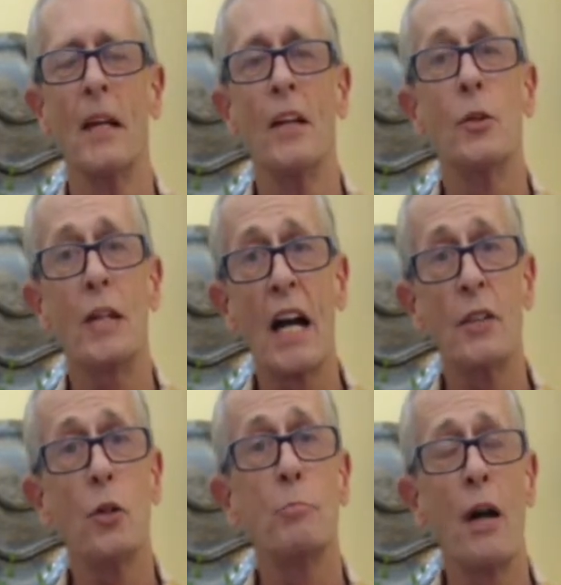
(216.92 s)
You can
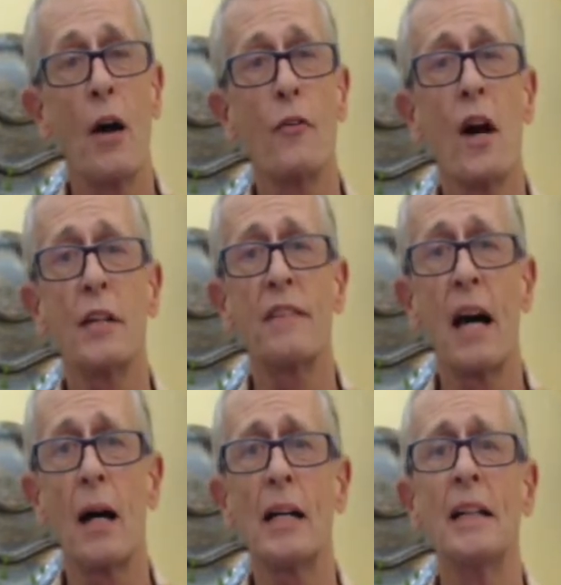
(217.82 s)
use brown rice
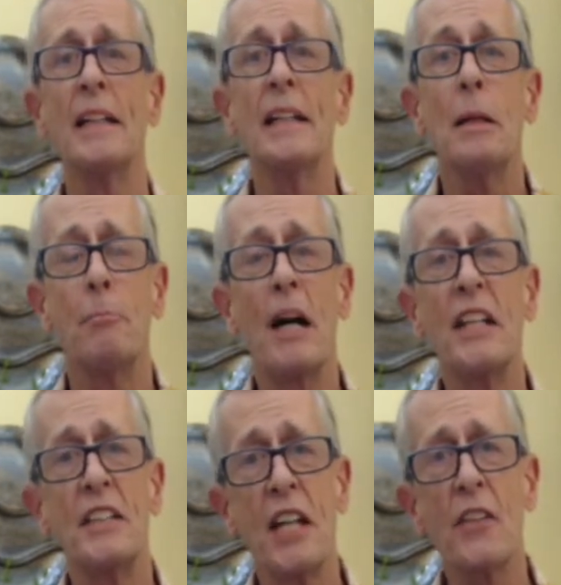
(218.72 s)
flour, but
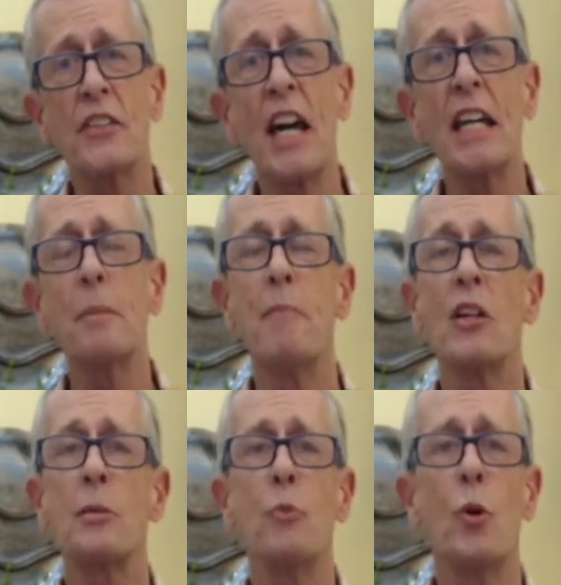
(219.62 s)
it does take
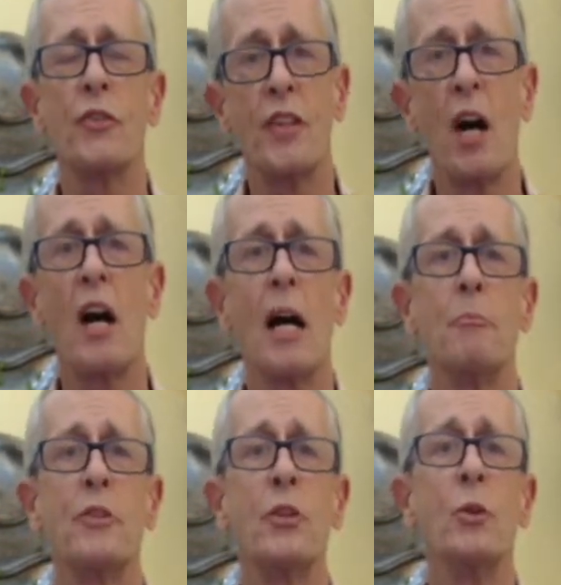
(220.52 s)
much more time
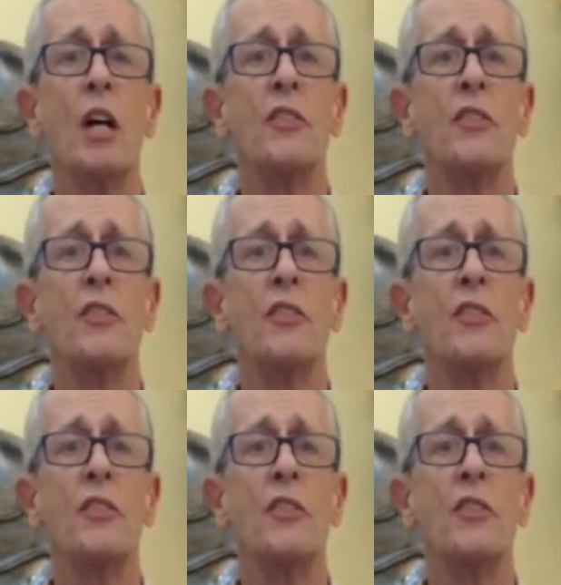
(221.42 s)
to do.